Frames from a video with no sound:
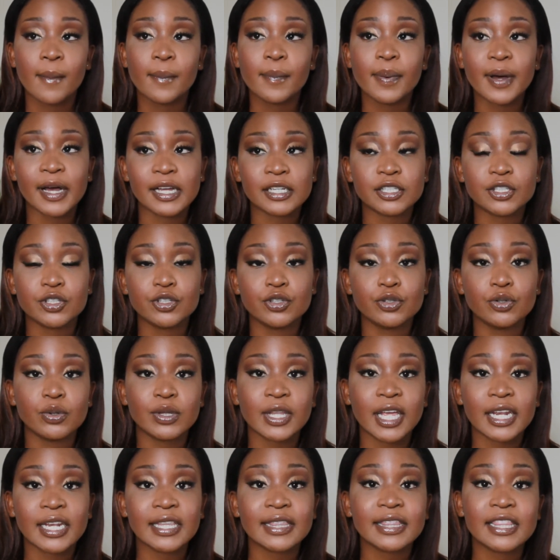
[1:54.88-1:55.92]
but you know
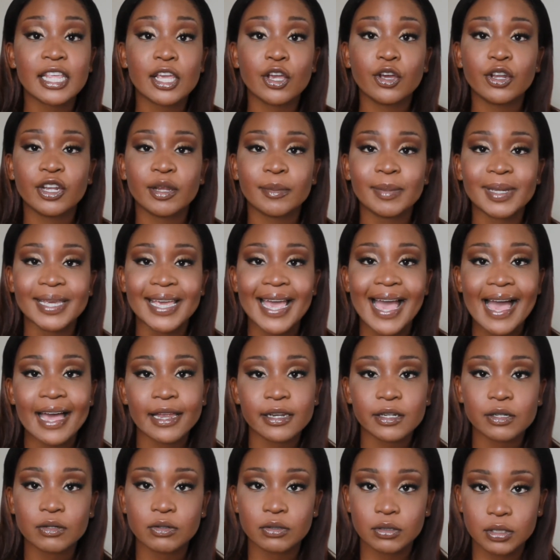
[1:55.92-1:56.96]
that they're going to be
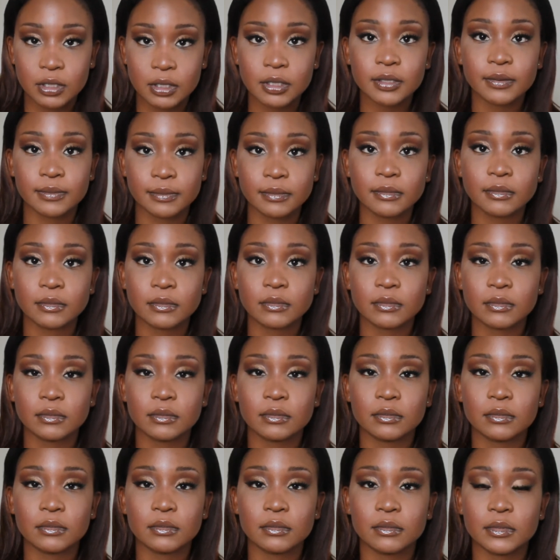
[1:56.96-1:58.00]
handled.
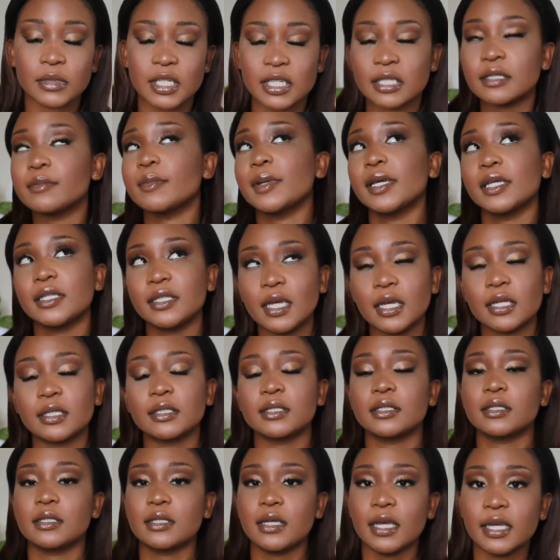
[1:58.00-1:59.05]
Does it make
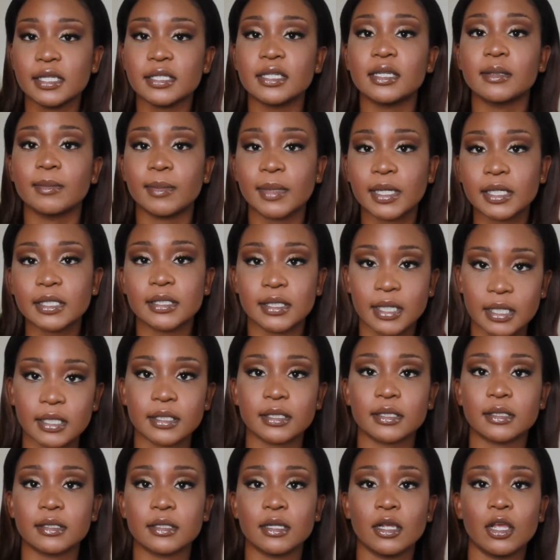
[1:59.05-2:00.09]
sense? Yes, it makes
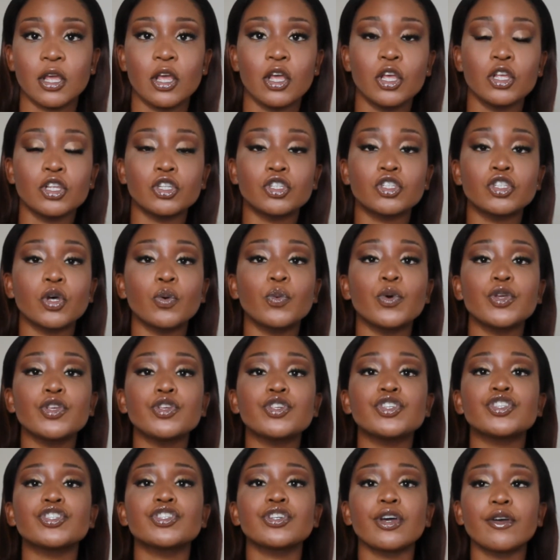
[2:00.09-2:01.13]
sense. So when
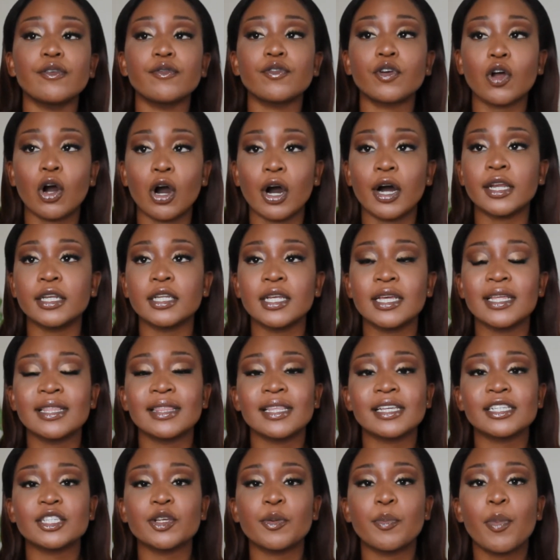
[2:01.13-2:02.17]
you serve God,
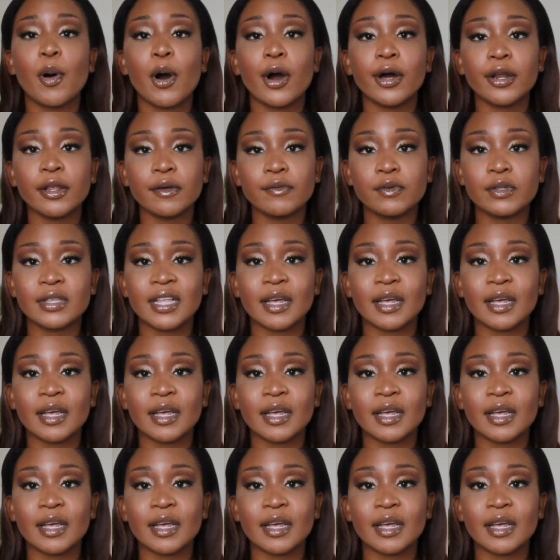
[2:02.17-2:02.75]
there's a part of you